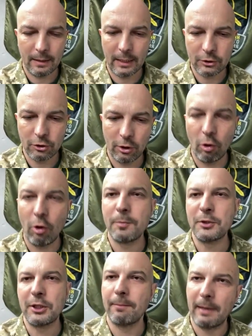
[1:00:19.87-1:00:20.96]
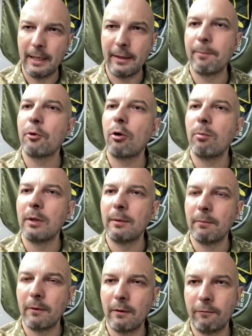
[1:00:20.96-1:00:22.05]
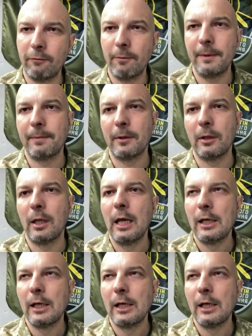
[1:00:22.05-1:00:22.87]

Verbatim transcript: actually option but a problem uh, for people.